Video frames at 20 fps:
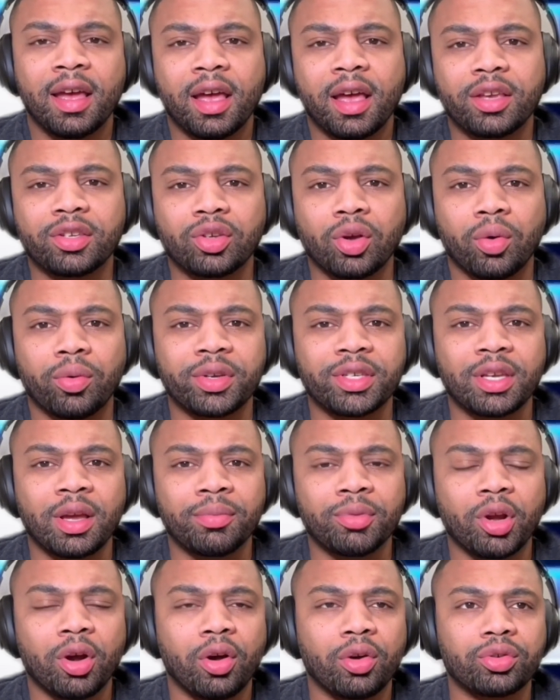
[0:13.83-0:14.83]
As always,
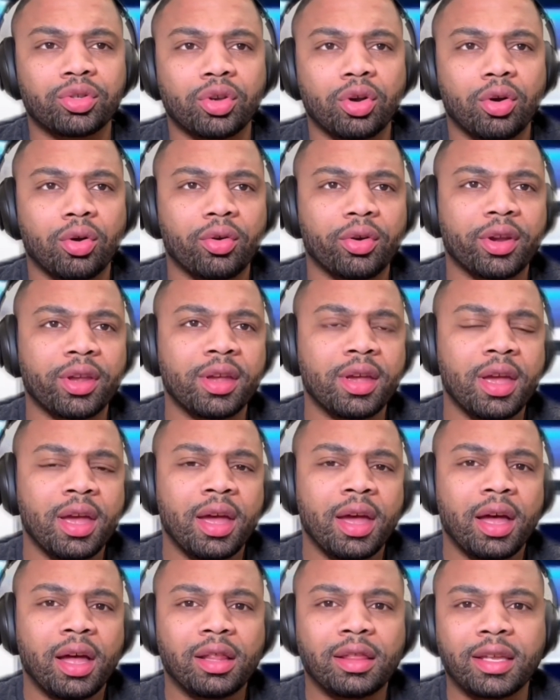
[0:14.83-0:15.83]
I'm your host, Corey.
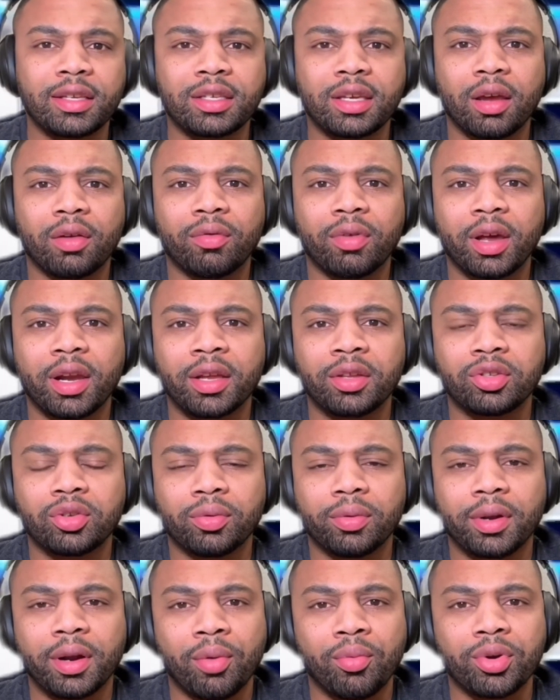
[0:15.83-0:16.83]
Let's get right
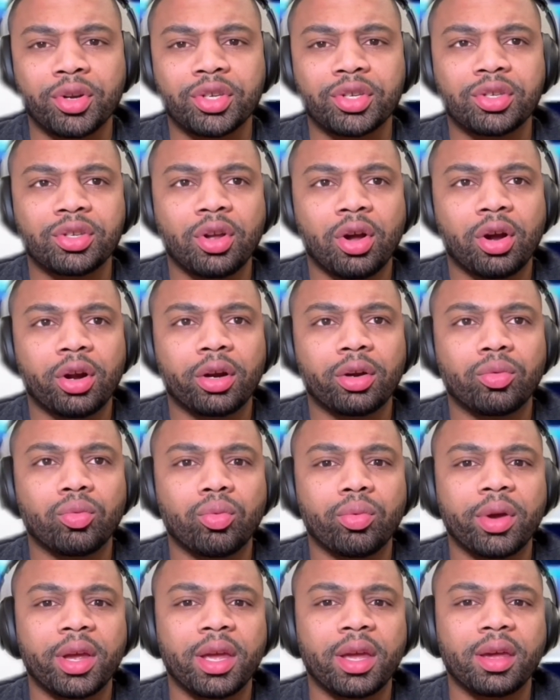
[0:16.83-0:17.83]
into it. I want to start
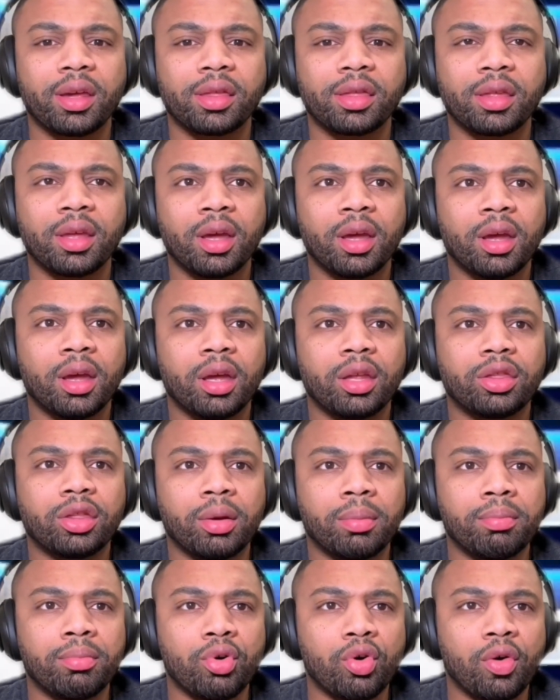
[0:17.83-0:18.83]
with
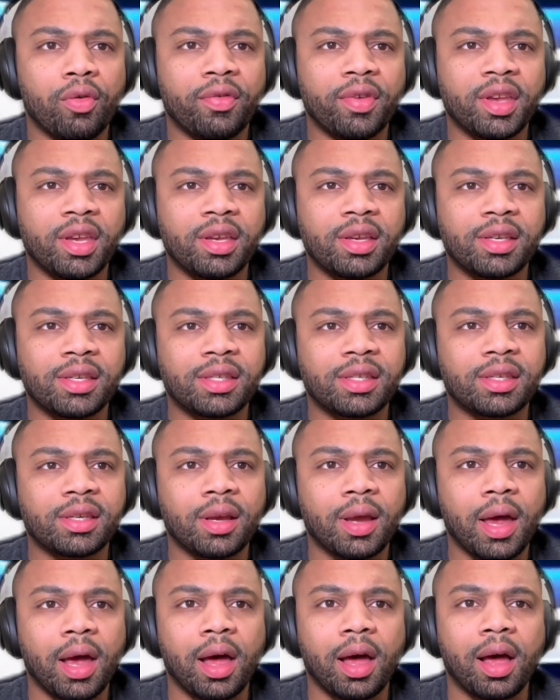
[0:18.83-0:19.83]
the
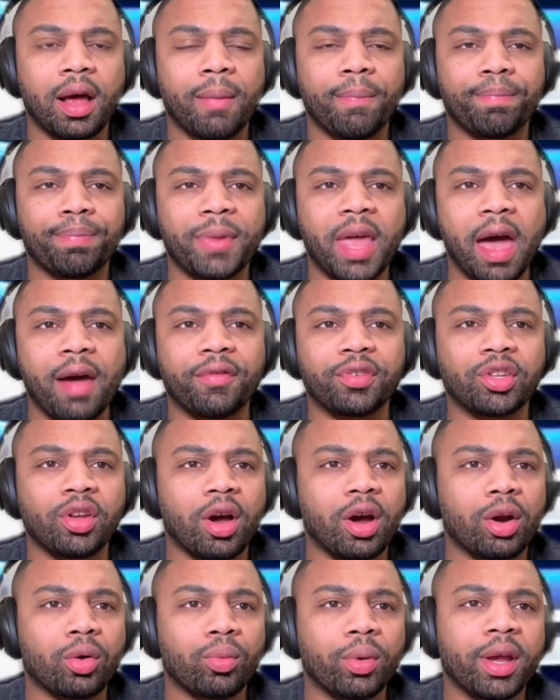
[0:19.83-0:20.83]
movies.
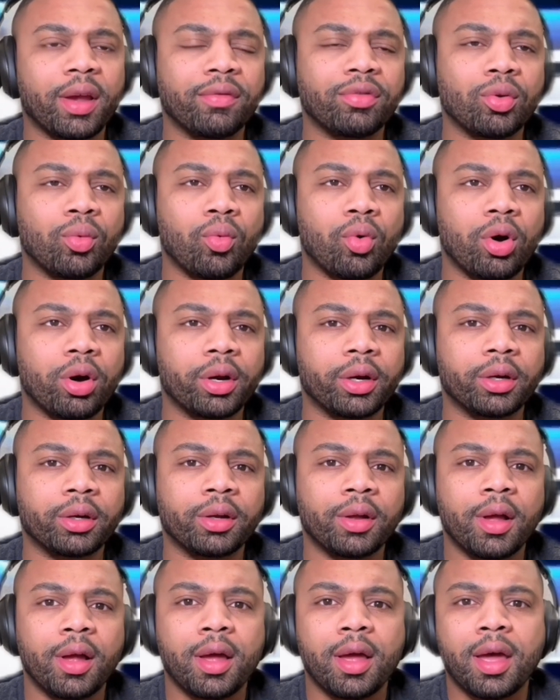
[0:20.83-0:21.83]
Avatar: Way of the
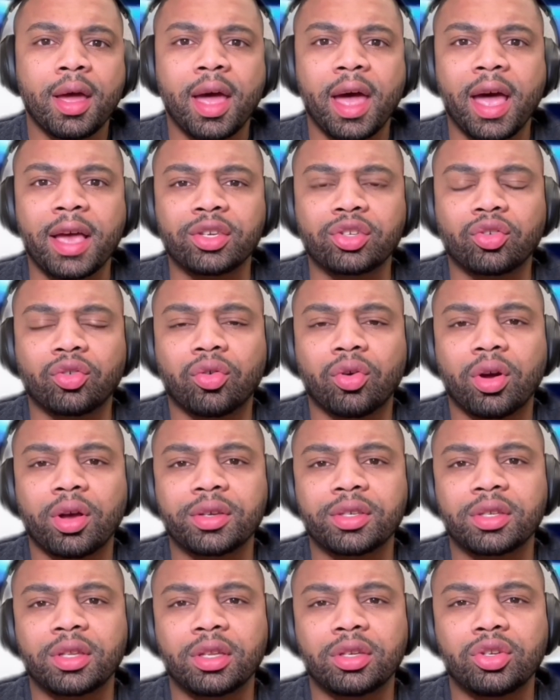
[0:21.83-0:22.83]
Water has
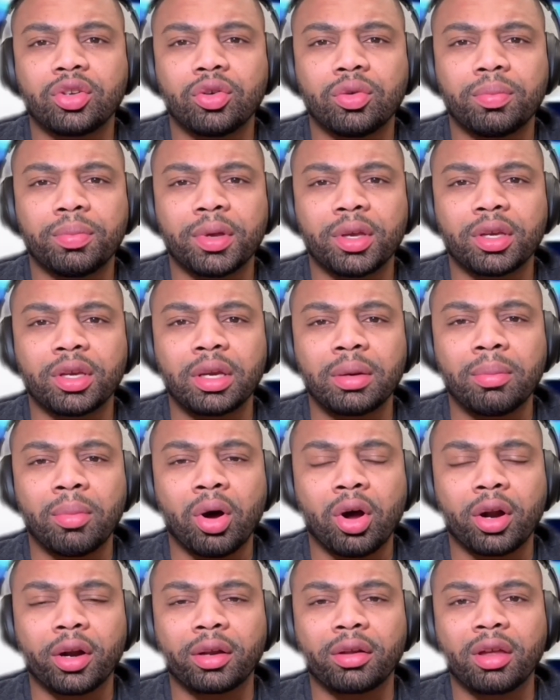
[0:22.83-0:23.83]
crossed the 2 billion
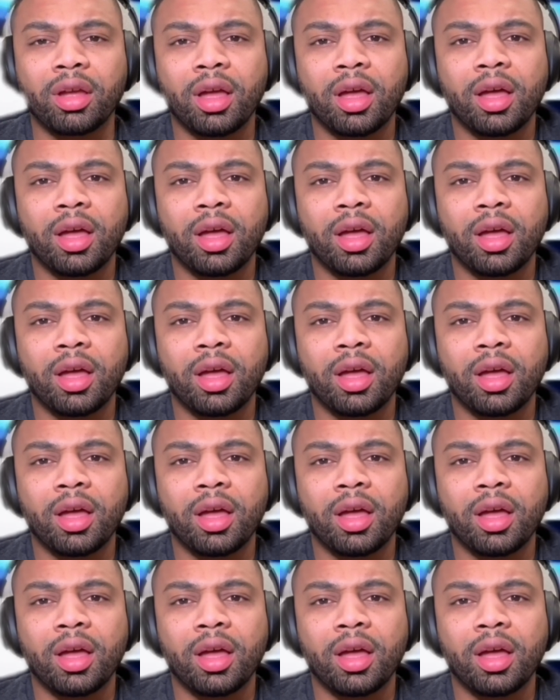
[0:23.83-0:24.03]
mark.